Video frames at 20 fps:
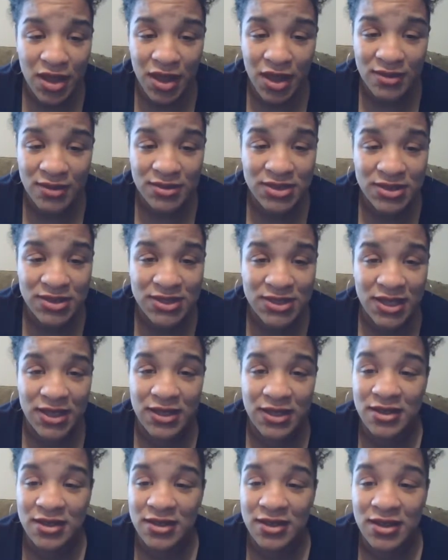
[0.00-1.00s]
I was
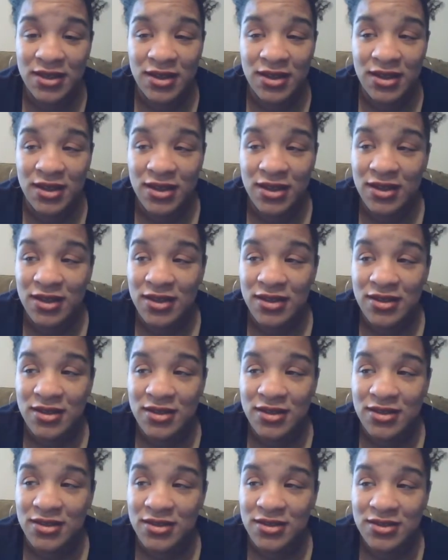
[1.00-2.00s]
like
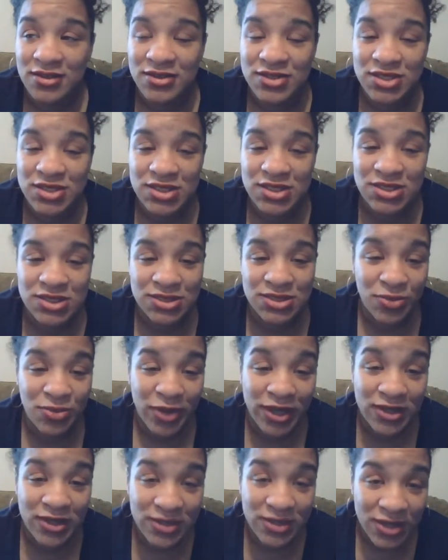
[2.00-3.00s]
just
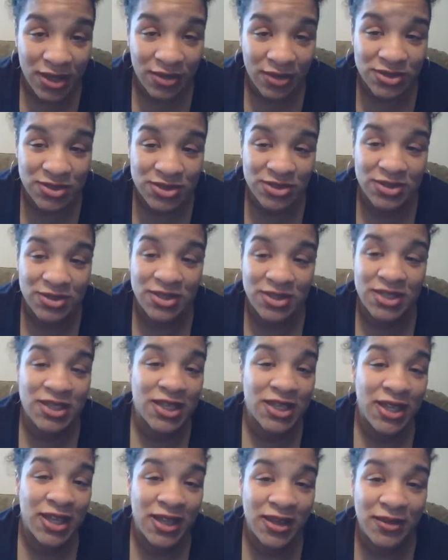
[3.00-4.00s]
waiting it out. So then
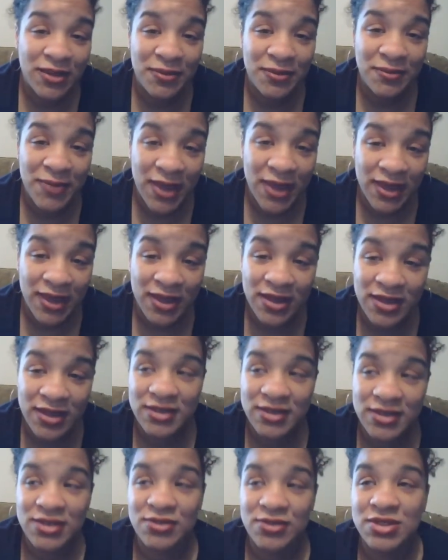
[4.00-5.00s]
they came back
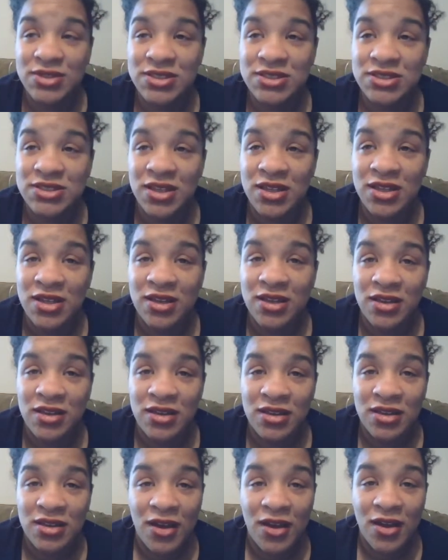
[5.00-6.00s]
and it was
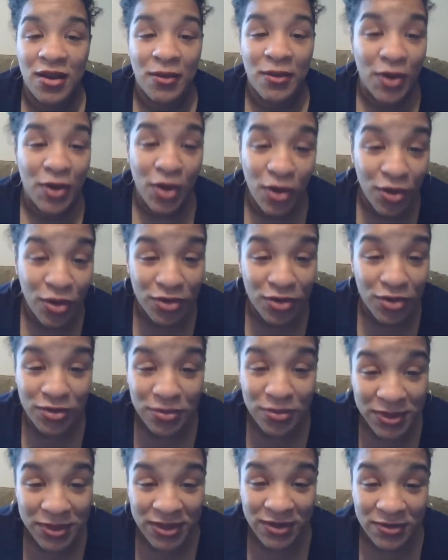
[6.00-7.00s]
a whole
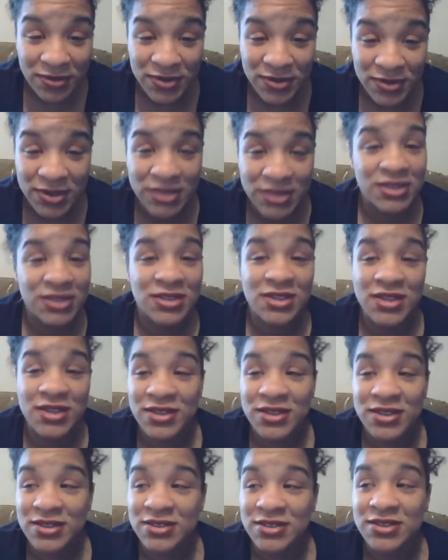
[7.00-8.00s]
group of them, and then
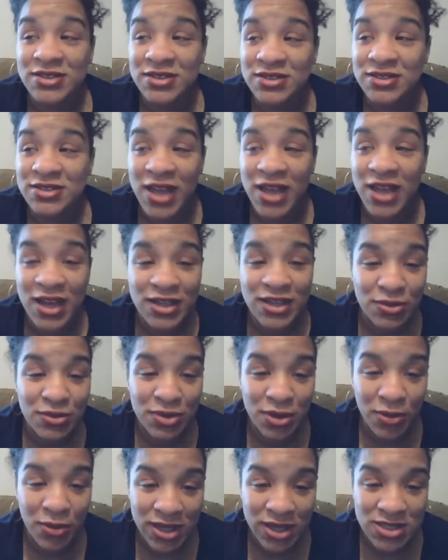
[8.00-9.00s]
a doctor
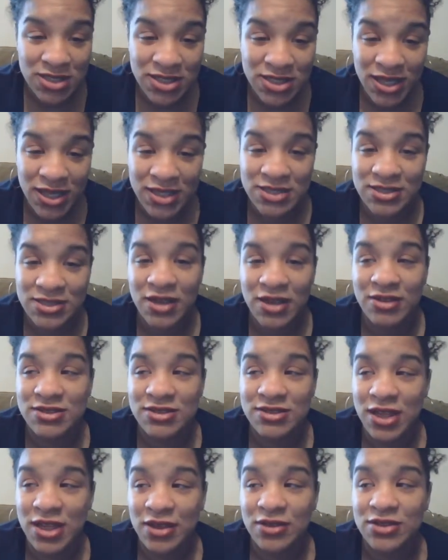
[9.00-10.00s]
with a white jacket. So I
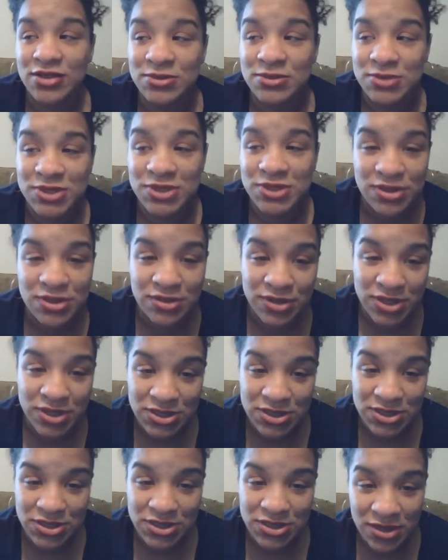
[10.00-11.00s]
was like, oh, some
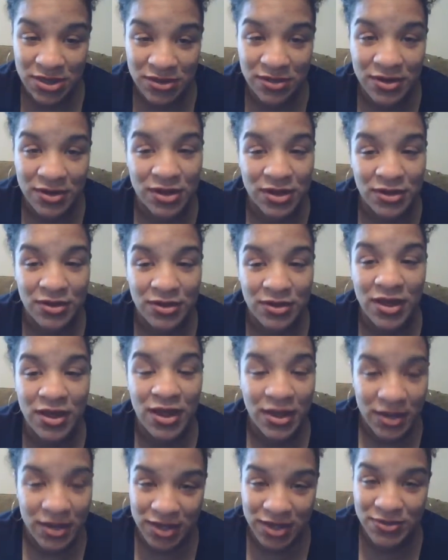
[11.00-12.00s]
serious shit going on.
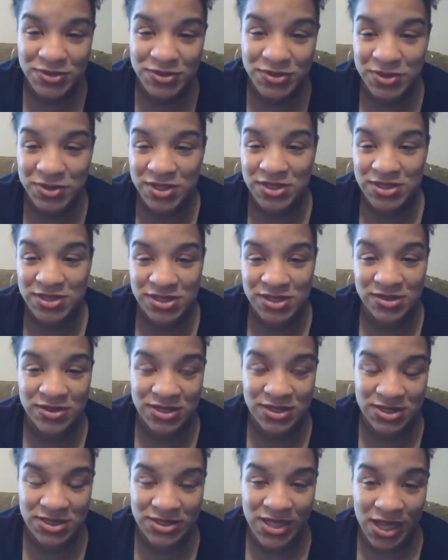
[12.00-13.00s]
And it was one of the
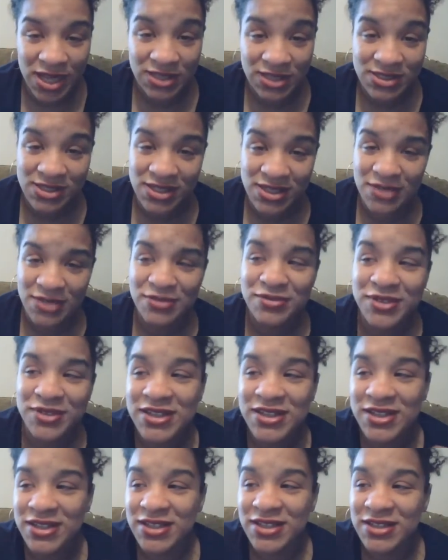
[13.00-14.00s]
serious doctors. And it
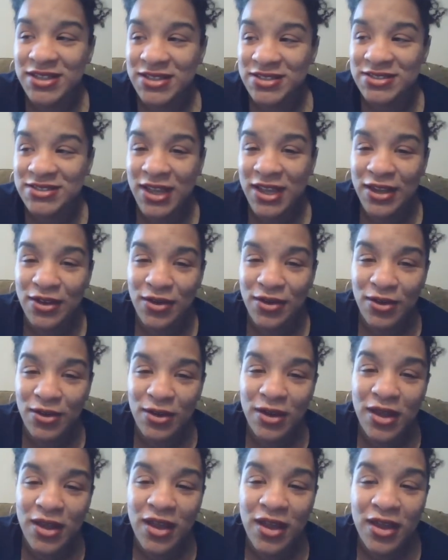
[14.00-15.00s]
really is like
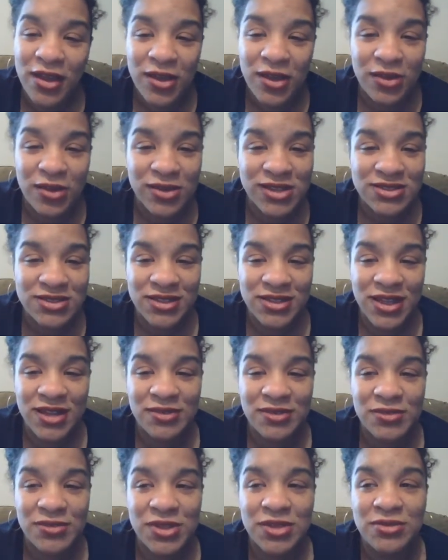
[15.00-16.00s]
on Grey's
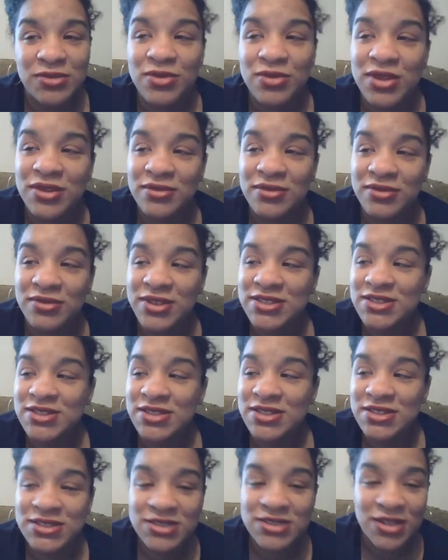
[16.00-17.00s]
Anatomy when the
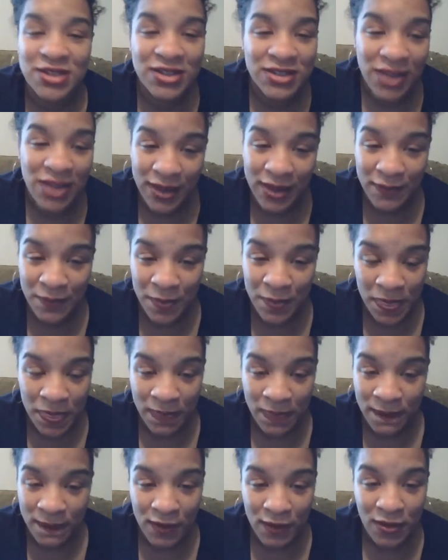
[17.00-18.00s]
residents are like
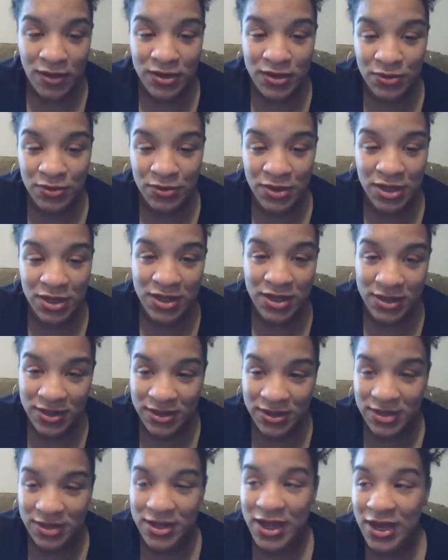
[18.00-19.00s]
all in one color
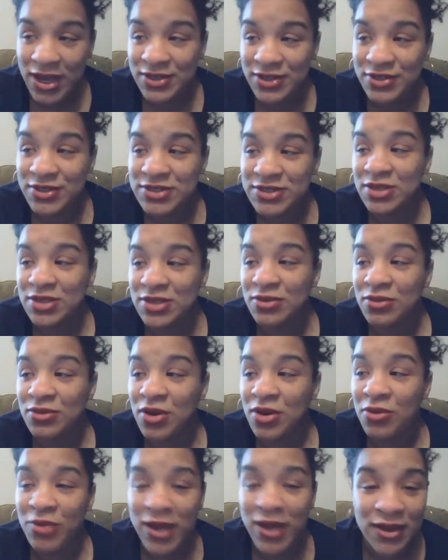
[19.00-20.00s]
and the doctor is in
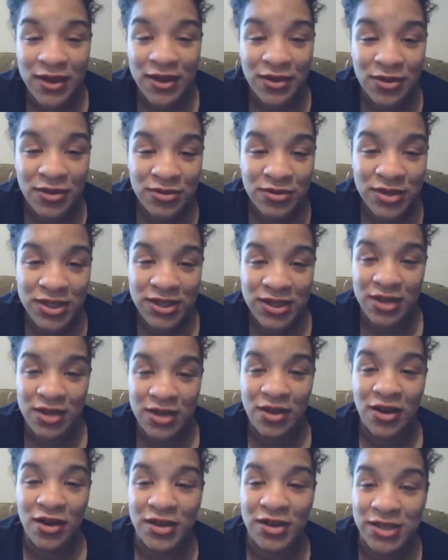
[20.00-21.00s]
a white coat and
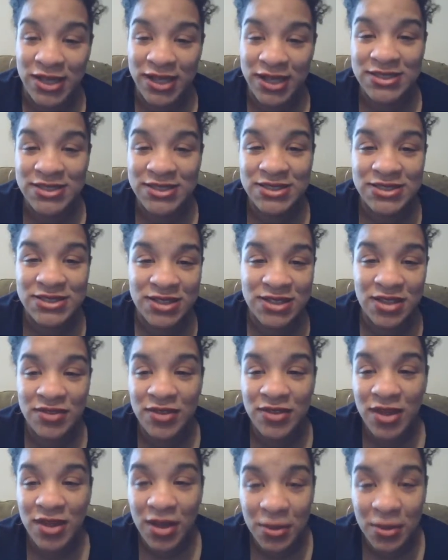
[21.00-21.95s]
they're all nice and stuff.